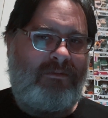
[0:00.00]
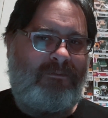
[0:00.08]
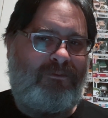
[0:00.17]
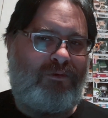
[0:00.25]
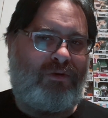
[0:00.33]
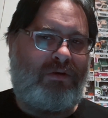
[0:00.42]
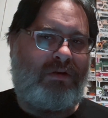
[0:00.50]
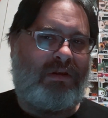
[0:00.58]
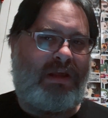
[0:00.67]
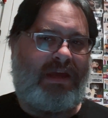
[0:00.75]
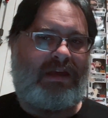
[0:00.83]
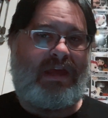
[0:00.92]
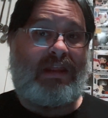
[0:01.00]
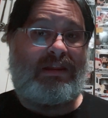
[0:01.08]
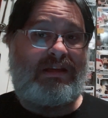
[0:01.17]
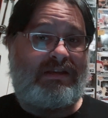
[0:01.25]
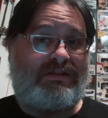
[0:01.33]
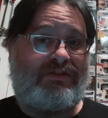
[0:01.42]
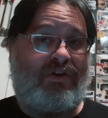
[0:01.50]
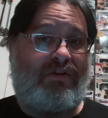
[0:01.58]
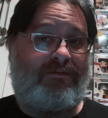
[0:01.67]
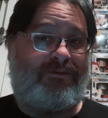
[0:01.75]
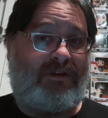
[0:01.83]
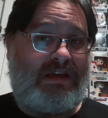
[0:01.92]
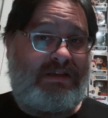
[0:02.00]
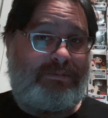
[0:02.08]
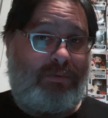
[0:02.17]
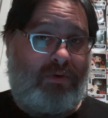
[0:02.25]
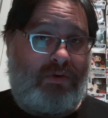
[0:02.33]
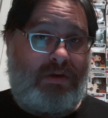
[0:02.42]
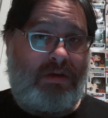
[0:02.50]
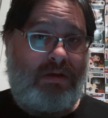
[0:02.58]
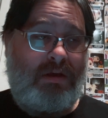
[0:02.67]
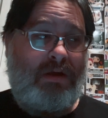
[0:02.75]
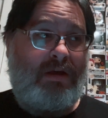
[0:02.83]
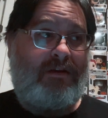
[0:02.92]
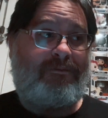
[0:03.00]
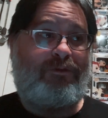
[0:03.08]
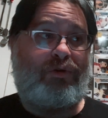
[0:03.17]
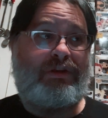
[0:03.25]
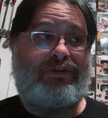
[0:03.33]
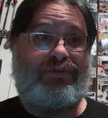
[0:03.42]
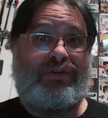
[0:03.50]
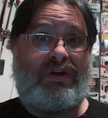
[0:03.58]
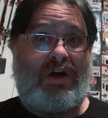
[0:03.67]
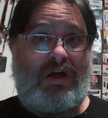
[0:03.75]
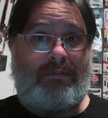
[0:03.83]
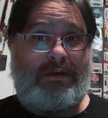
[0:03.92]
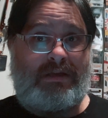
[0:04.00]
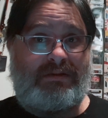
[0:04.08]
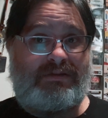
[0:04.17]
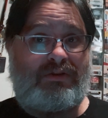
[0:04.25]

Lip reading: for like at least on Facebook for you to comment.